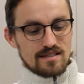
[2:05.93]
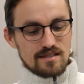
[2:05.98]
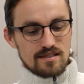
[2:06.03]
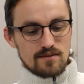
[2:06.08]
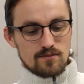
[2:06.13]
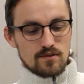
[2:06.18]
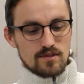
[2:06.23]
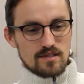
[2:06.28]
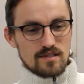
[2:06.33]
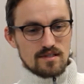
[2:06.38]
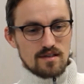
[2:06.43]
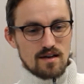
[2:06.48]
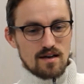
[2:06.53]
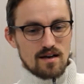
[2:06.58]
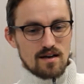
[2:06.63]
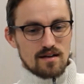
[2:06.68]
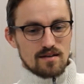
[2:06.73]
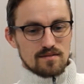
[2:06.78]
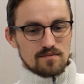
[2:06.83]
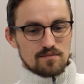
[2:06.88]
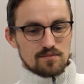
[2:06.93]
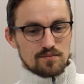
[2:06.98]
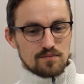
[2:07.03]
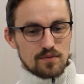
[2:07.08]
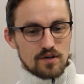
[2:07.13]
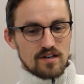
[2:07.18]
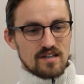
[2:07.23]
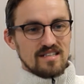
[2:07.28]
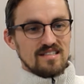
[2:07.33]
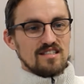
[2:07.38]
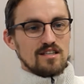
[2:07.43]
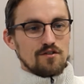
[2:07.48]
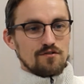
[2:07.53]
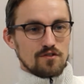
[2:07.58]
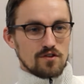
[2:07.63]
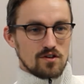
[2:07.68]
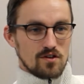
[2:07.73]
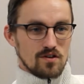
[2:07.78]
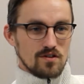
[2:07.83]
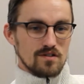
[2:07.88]
It was pretty
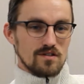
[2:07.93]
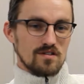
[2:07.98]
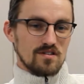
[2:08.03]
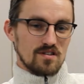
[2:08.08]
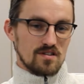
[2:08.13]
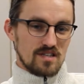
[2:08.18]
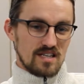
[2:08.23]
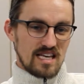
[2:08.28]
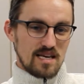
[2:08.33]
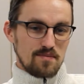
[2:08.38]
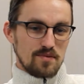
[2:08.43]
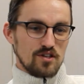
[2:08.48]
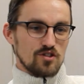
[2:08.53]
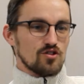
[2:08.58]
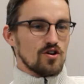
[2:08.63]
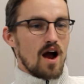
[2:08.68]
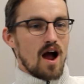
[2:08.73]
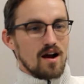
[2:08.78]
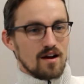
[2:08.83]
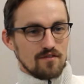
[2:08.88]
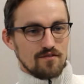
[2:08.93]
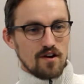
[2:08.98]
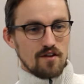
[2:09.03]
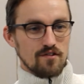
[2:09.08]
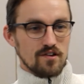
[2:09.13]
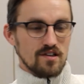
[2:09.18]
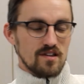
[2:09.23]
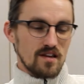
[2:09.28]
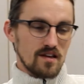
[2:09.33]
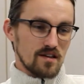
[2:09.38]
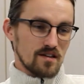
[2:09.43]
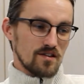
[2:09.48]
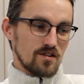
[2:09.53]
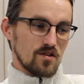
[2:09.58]
difficult keeping track of everything.